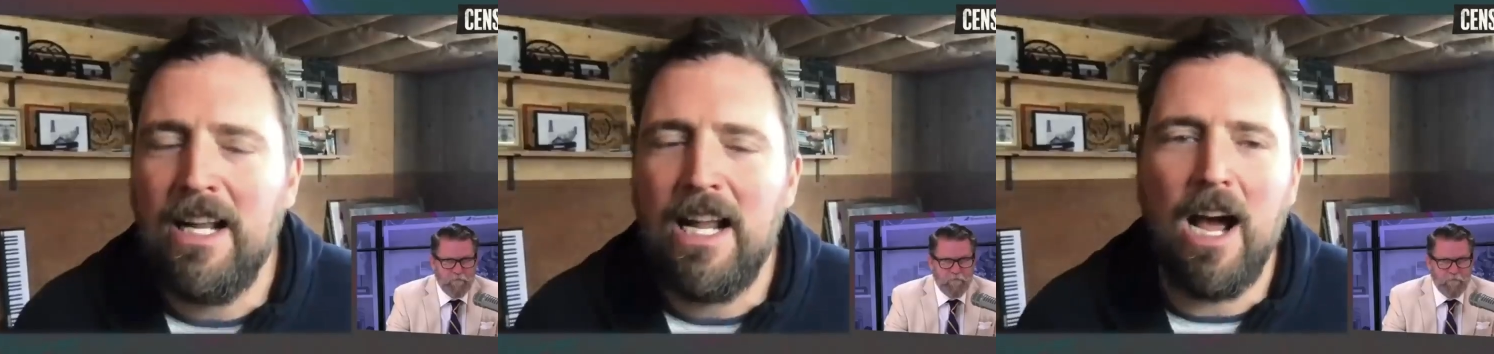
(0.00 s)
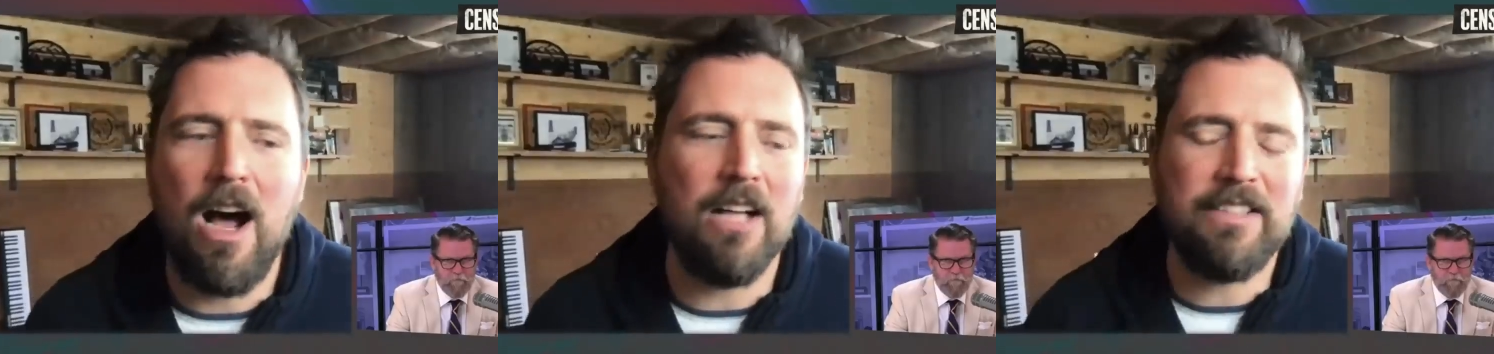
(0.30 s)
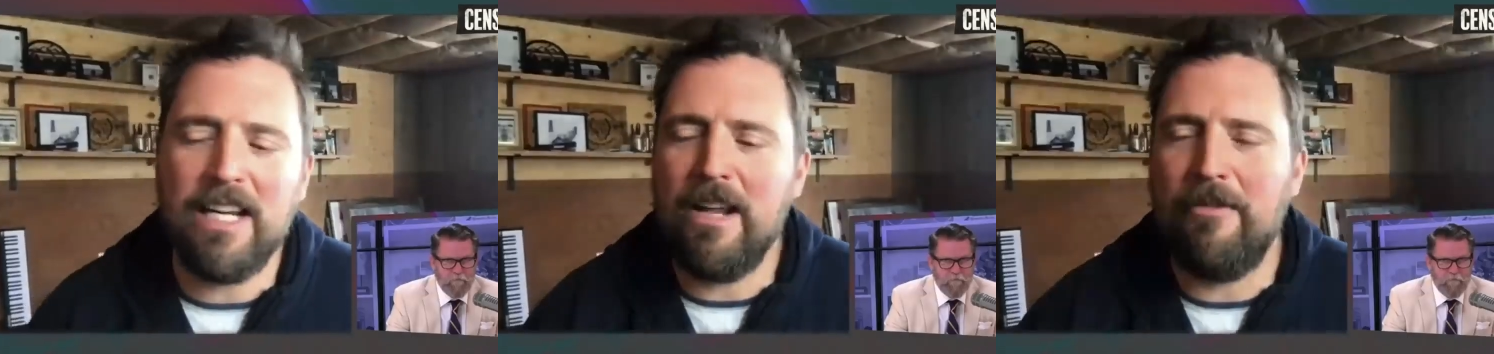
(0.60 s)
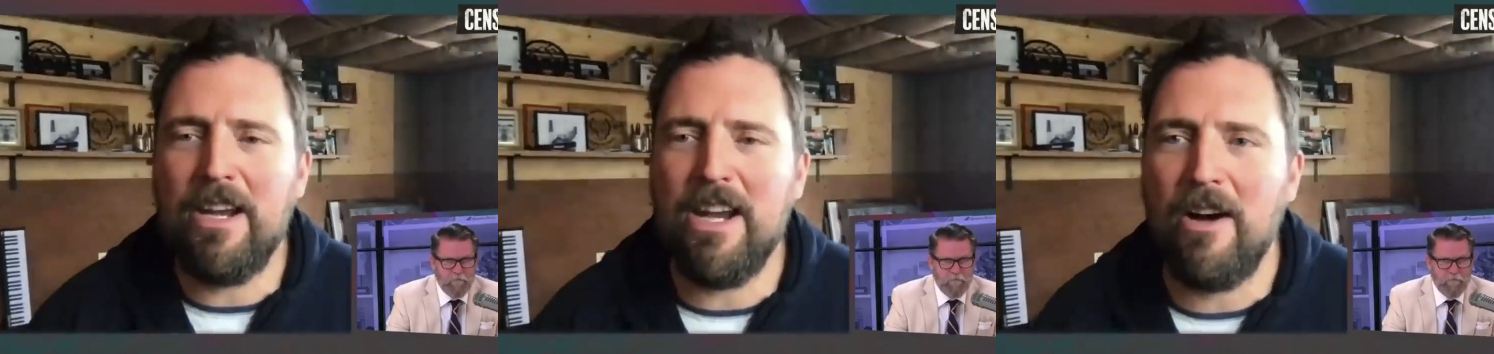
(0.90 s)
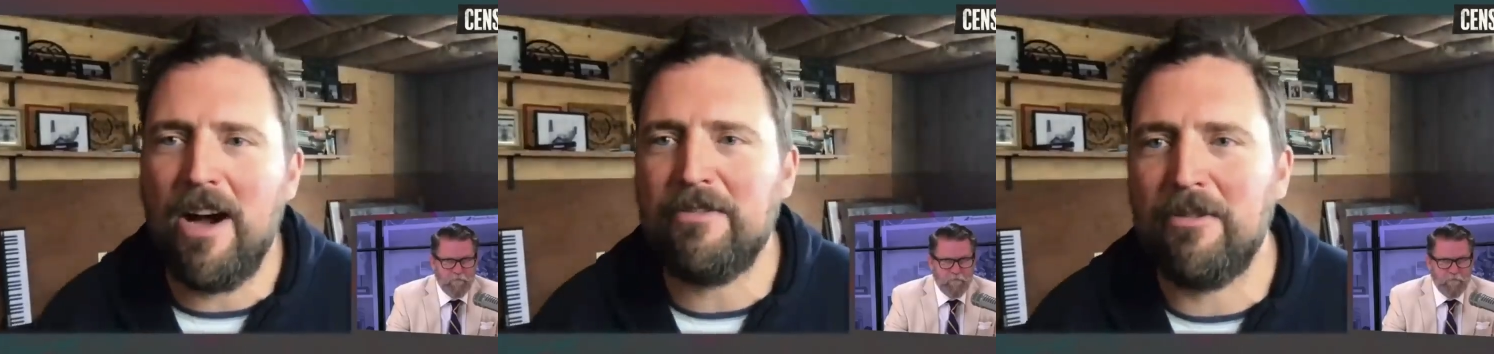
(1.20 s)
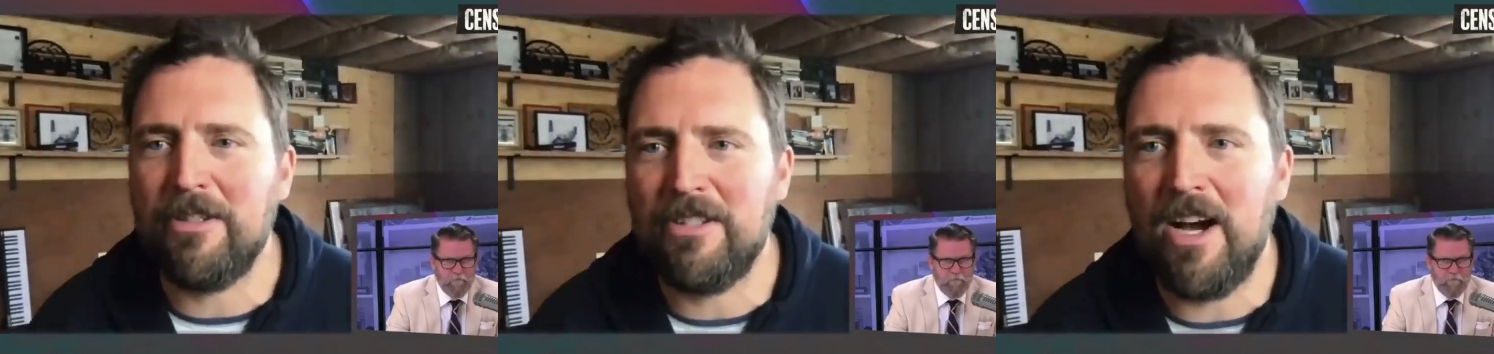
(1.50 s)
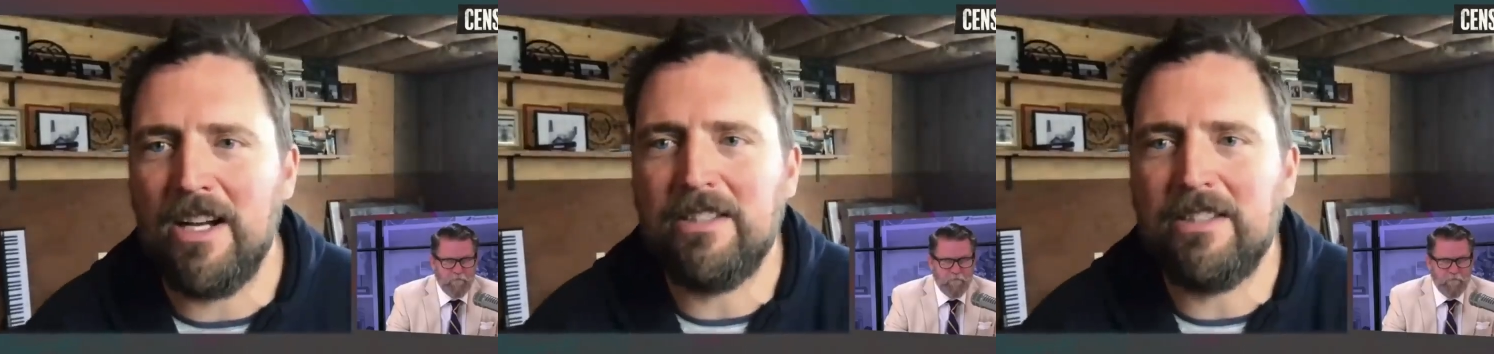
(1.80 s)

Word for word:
Speaker 1: I'll, send you a video after we're done.